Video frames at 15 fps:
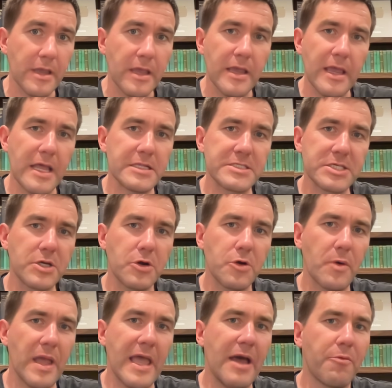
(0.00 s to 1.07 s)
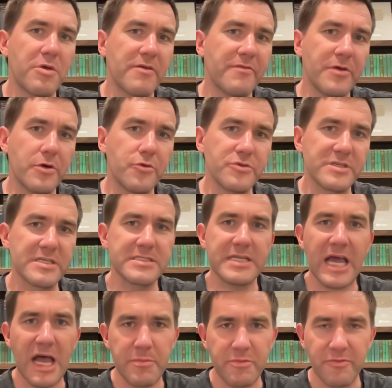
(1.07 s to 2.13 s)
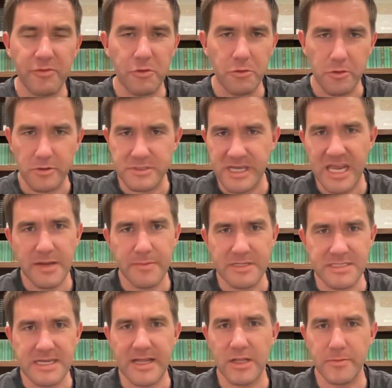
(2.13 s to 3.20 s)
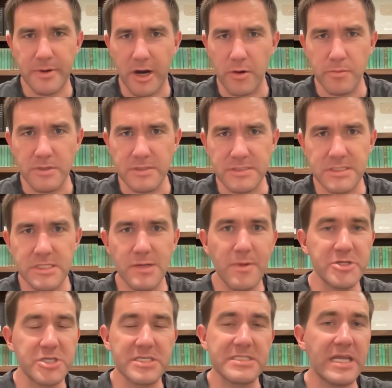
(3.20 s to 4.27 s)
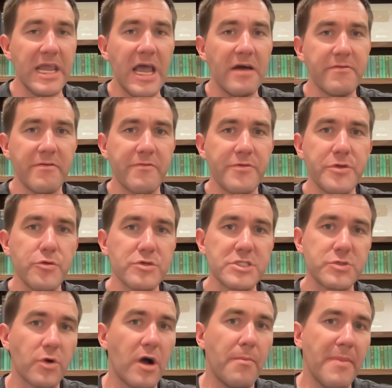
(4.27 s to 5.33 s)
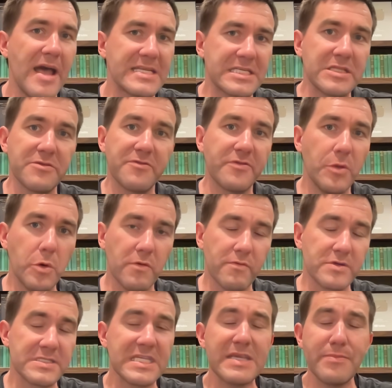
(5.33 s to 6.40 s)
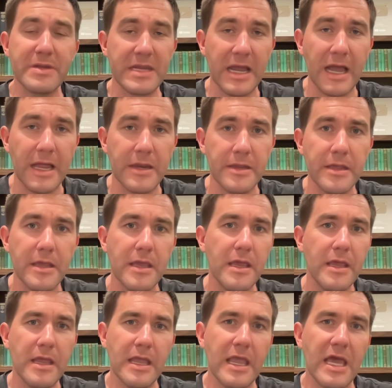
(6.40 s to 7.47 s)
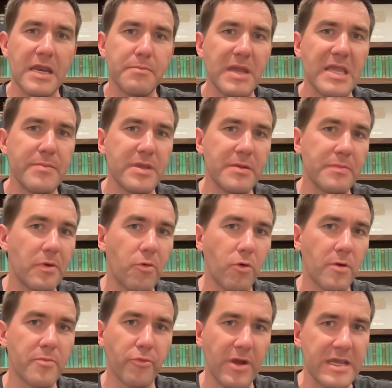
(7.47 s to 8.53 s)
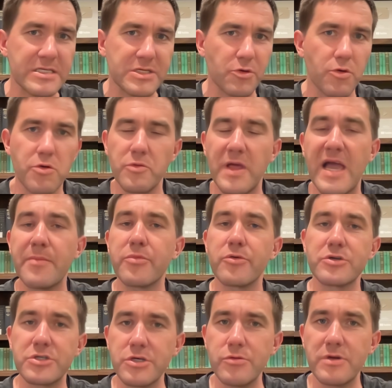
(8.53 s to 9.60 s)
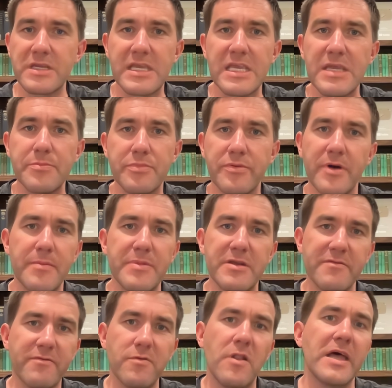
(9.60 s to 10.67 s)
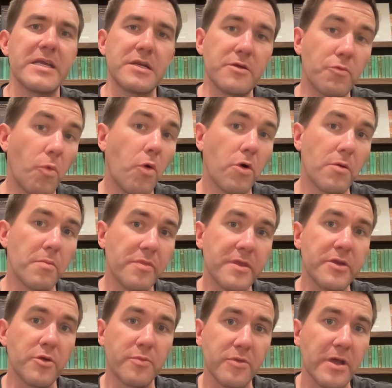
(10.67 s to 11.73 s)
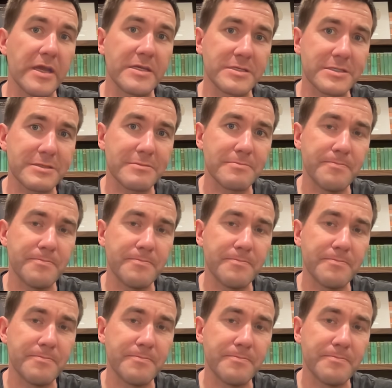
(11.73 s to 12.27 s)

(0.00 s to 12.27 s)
And so at one of those top-floor tenement-style apartments, you might just have a few straw mats on the floor for sleeping on, and maybe a poor brazier or lamp or two to keep a bit of light and warmth in your place.